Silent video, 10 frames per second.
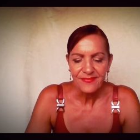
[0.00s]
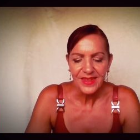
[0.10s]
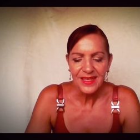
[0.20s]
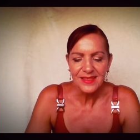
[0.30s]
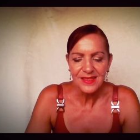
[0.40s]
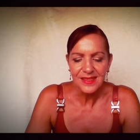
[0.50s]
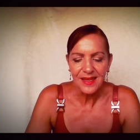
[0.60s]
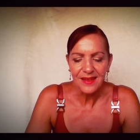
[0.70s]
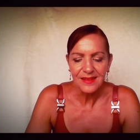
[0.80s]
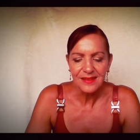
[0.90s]
And
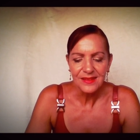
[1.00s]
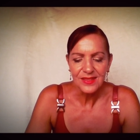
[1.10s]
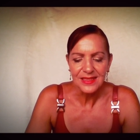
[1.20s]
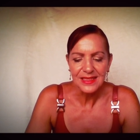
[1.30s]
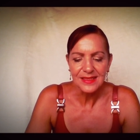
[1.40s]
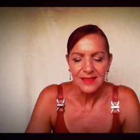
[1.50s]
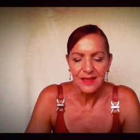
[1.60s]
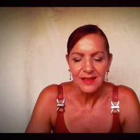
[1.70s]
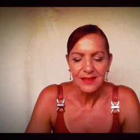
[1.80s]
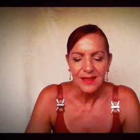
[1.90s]
say, just listen,
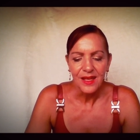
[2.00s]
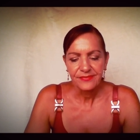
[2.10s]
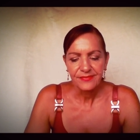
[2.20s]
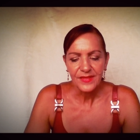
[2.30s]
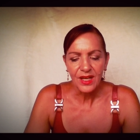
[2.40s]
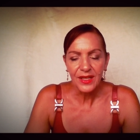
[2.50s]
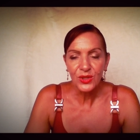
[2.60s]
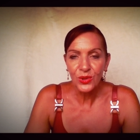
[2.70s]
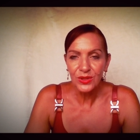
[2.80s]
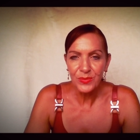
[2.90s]
yeah? I
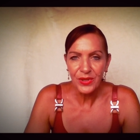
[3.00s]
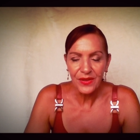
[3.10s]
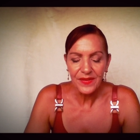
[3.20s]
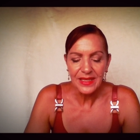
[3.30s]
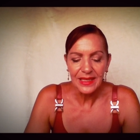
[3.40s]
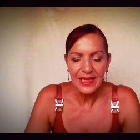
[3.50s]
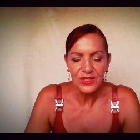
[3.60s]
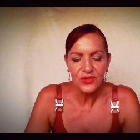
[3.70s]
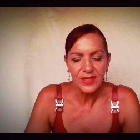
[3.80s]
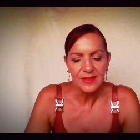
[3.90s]
call upon the
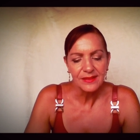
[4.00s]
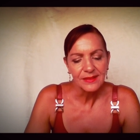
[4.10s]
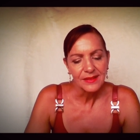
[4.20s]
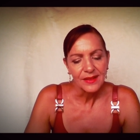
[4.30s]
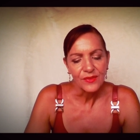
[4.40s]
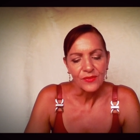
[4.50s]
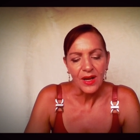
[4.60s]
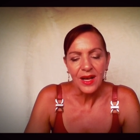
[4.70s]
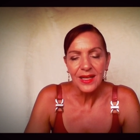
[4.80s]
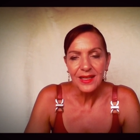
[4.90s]
electric
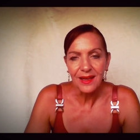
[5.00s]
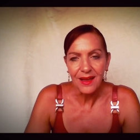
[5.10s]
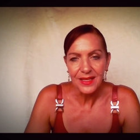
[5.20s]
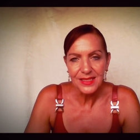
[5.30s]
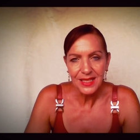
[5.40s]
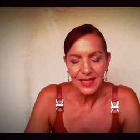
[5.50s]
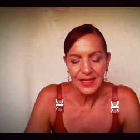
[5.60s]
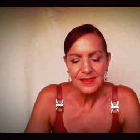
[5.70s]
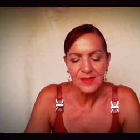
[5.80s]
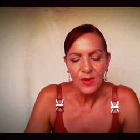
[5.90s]
violet light to
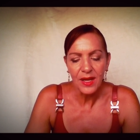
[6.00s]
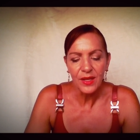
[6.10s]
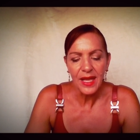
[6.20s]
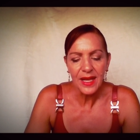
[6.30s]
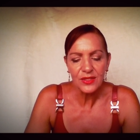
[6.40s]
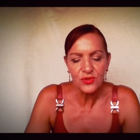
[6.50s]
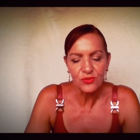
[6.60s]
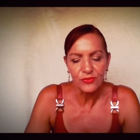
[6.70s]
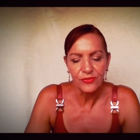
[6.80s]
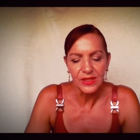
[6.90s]
cleanse my
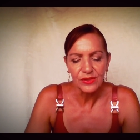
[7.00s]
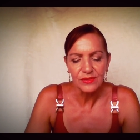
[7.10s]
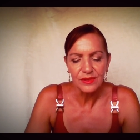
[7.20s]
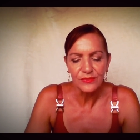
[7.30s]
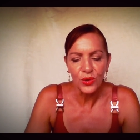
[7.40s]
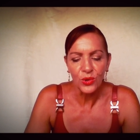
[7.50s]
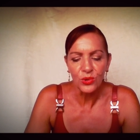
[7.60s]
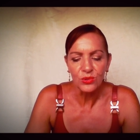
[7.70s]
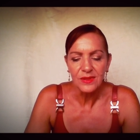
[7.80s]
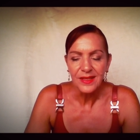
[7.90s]
astral field of
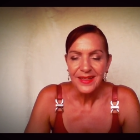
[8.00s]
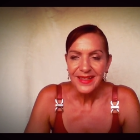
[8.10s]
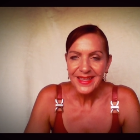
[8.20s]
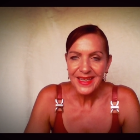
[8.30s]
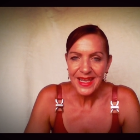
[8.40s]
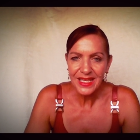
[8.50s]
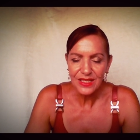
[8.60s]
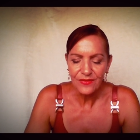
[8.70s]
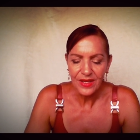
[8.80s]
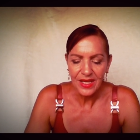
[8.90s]
all
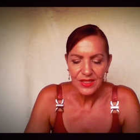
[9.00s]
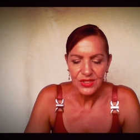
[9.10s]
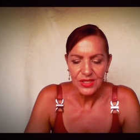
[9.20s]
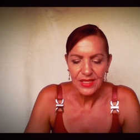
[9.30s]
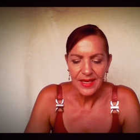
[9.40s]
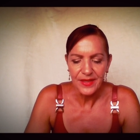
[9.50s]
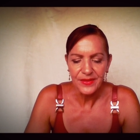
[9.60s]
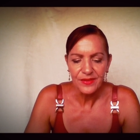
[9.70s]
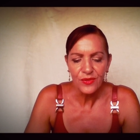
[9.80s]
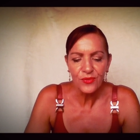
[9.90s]
negative energy
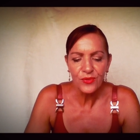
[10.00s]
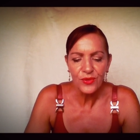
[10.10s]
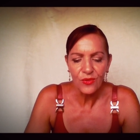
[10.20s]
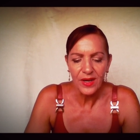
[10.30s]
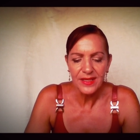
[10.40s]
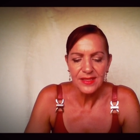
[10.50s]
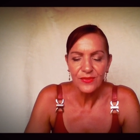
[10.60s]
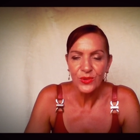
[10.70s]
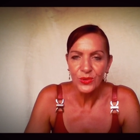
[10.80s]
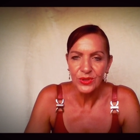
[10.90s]
now through the grace
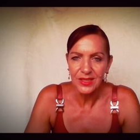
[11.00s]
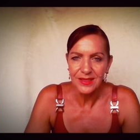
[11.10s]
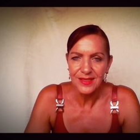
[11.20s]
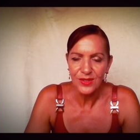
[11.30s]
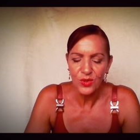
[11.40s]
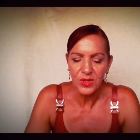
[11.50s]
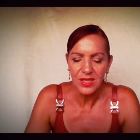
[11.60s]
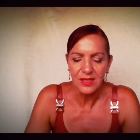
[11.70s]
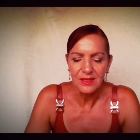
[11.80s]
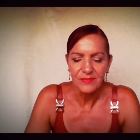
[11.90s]
of Kuan Yin, so be
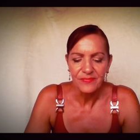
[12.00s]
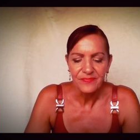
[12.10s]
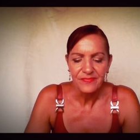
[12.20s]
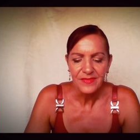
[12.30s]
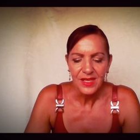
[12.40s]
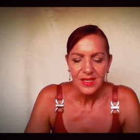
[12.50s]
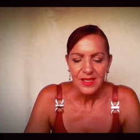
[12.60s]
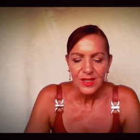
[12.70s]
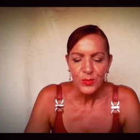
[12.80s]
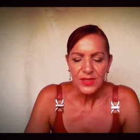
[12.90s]
it.